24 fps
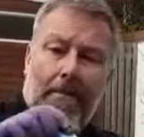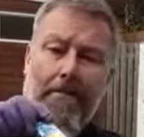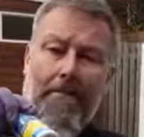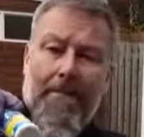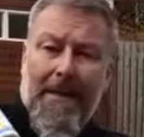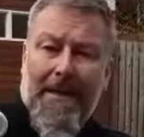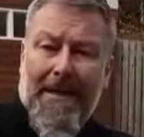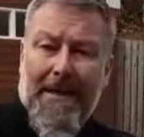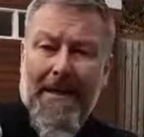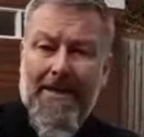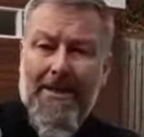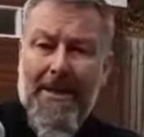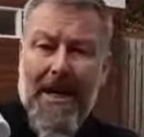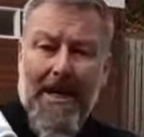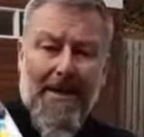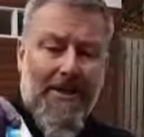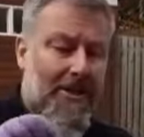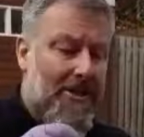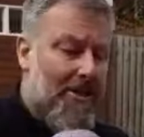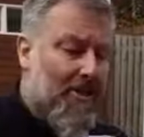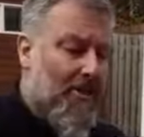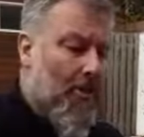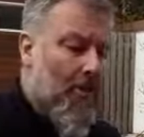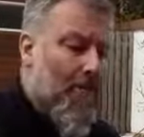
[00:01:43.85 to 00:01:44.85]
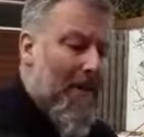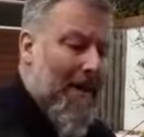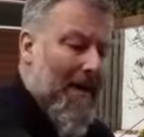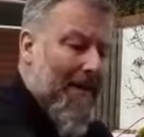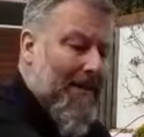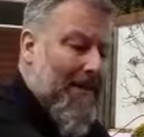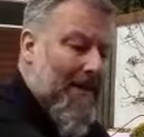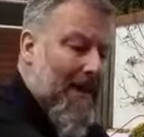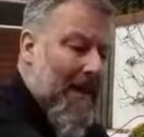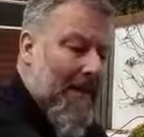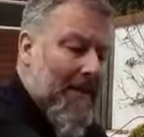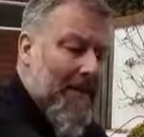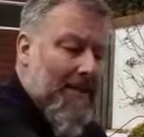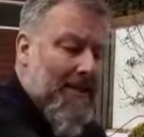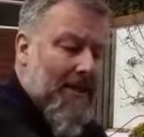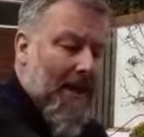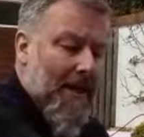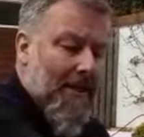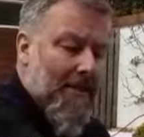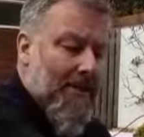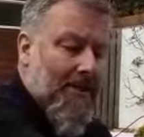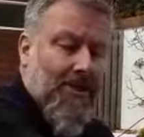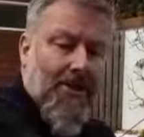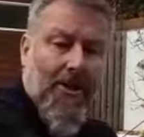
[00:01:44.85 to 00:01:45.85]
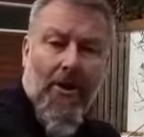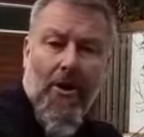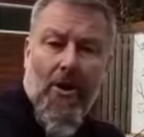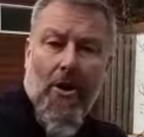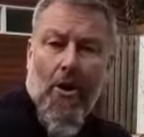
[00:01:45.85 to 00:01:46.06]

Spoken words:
dictated to by your daily test.